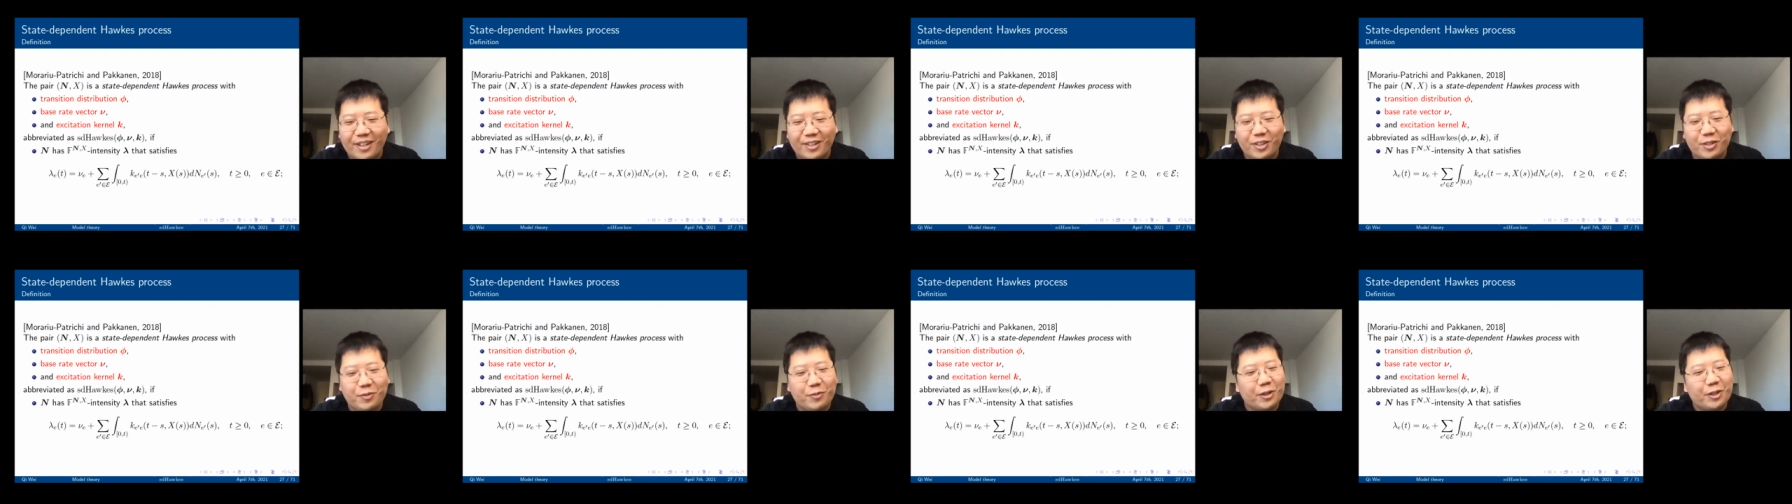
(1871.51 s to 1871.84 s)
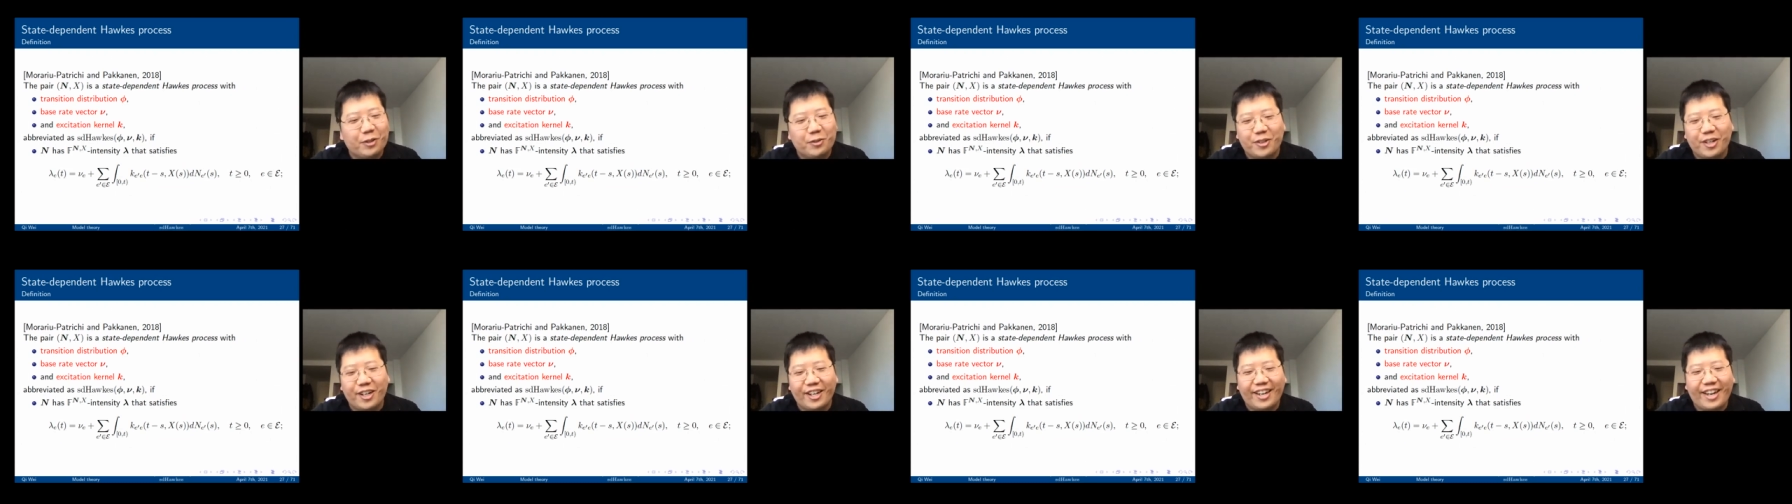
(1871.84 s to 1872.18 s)

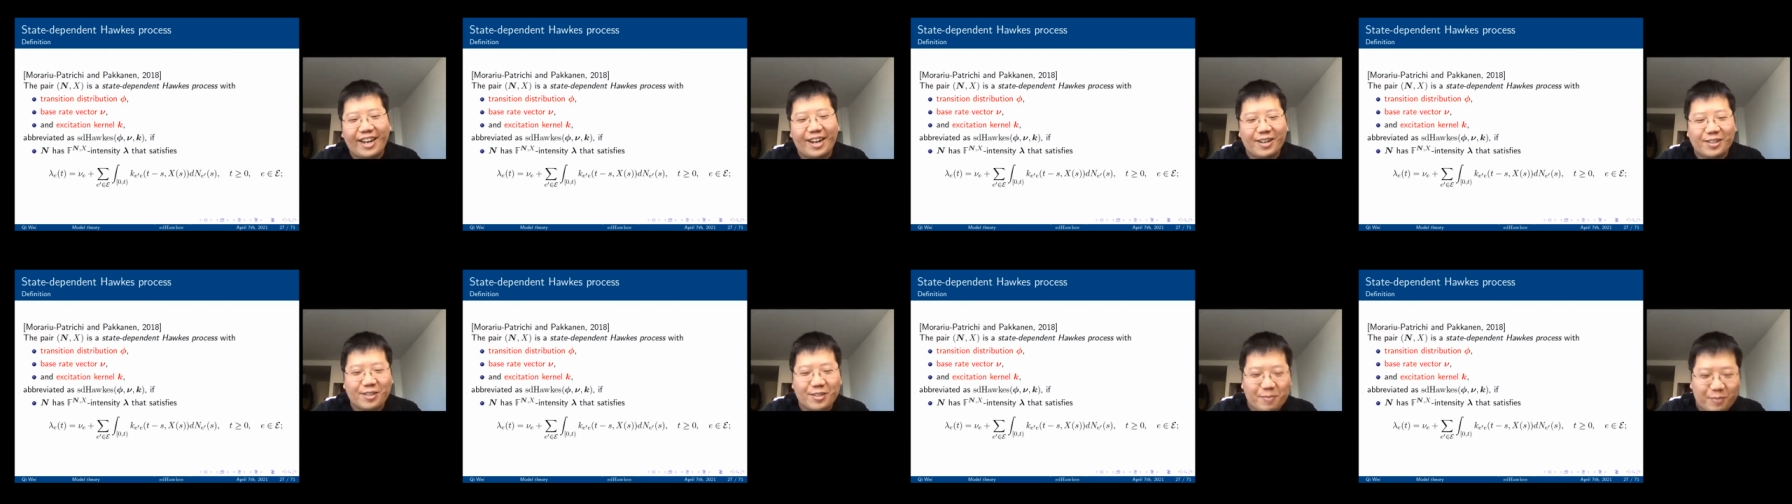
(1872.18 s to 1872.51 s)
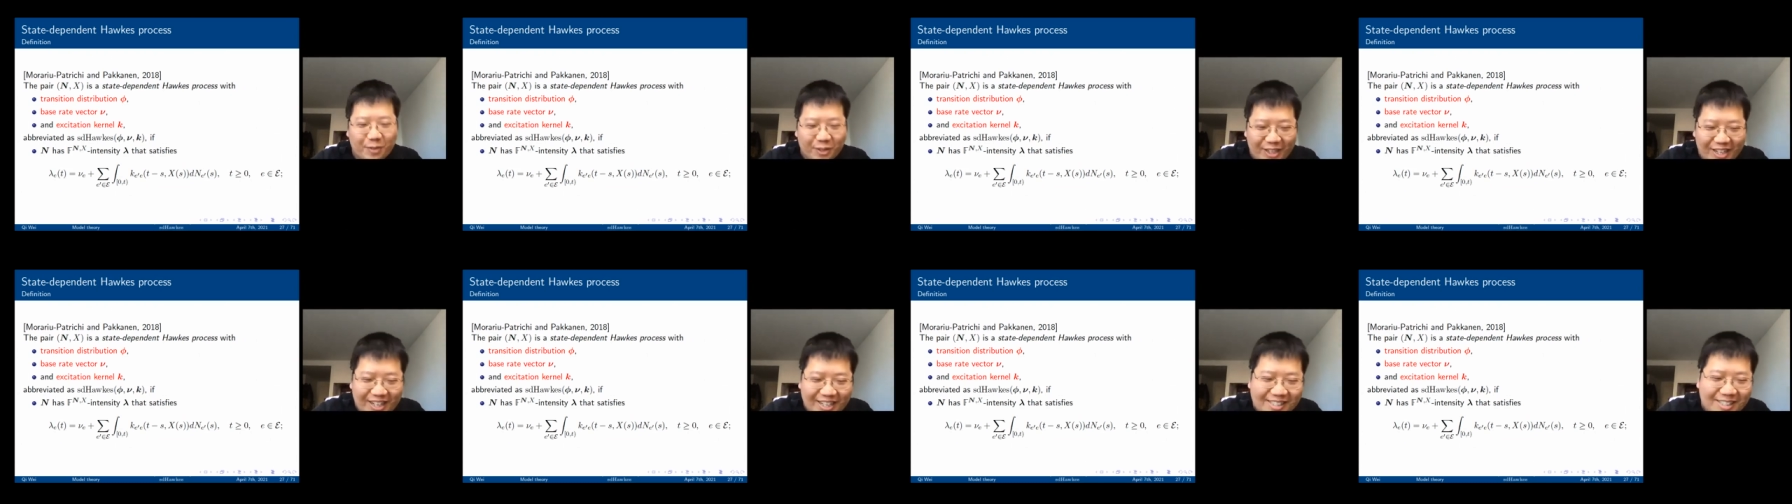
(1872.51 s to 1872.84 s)
nobody really cares
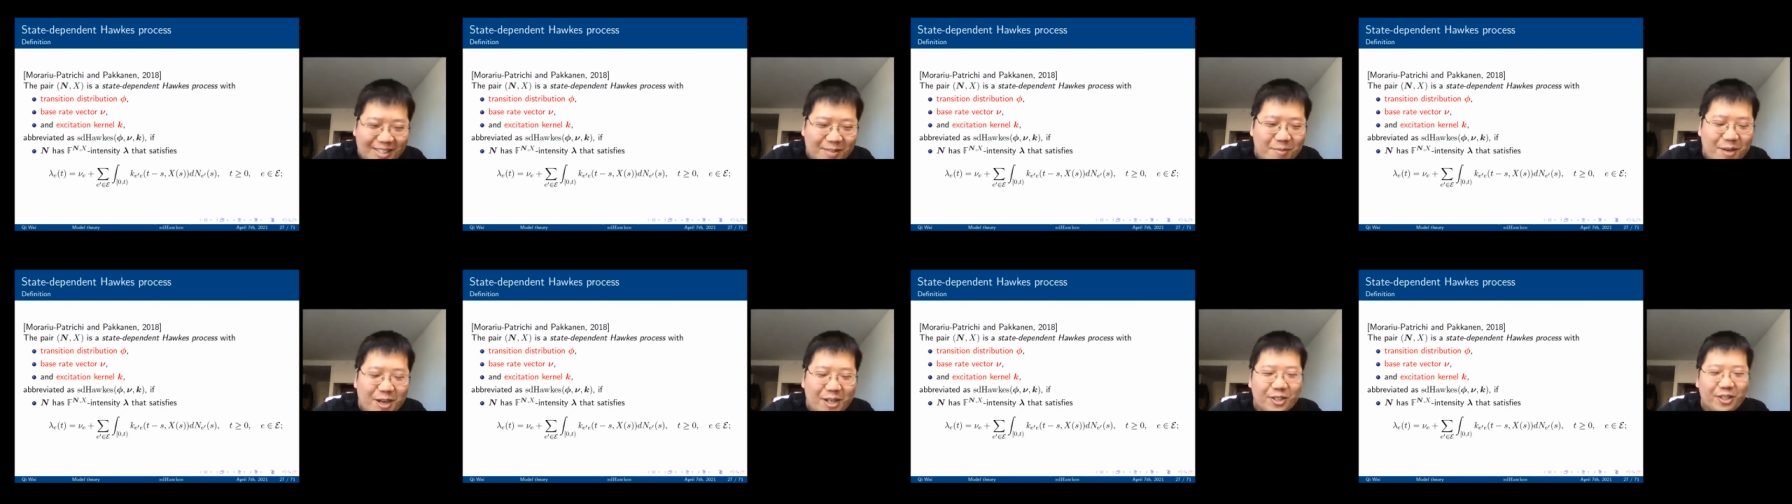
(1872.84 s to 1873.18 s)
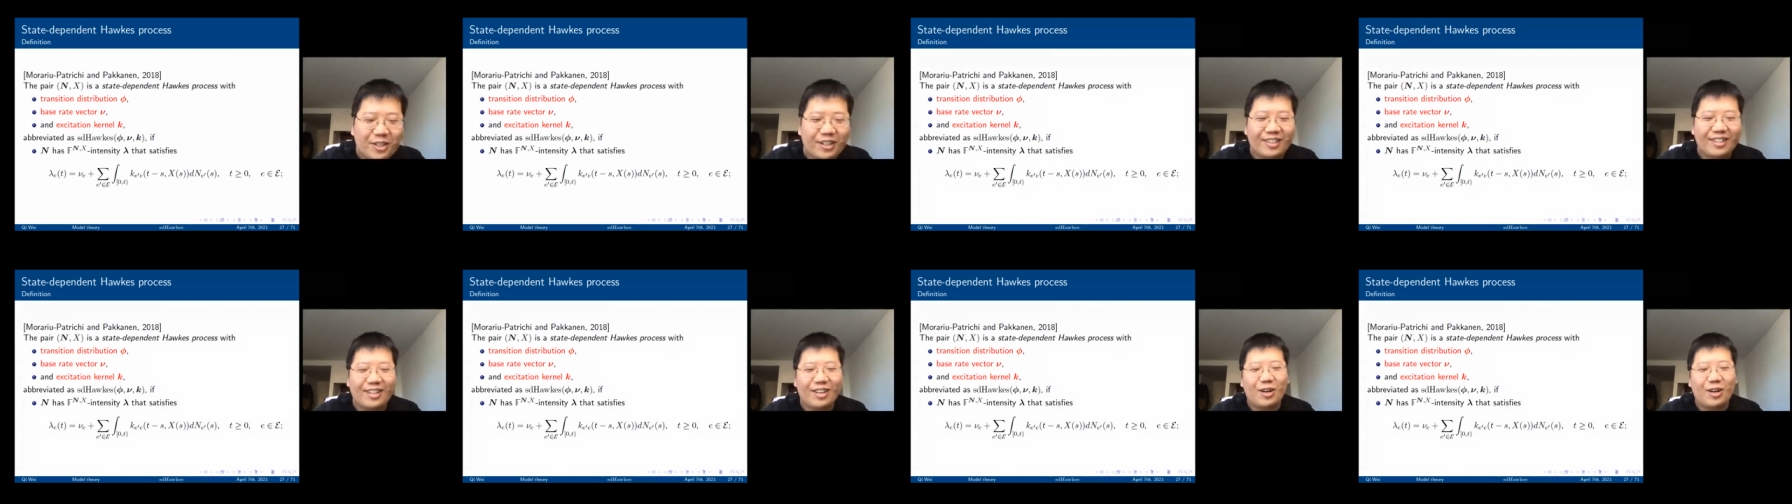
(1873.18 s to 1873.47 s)
about estimation.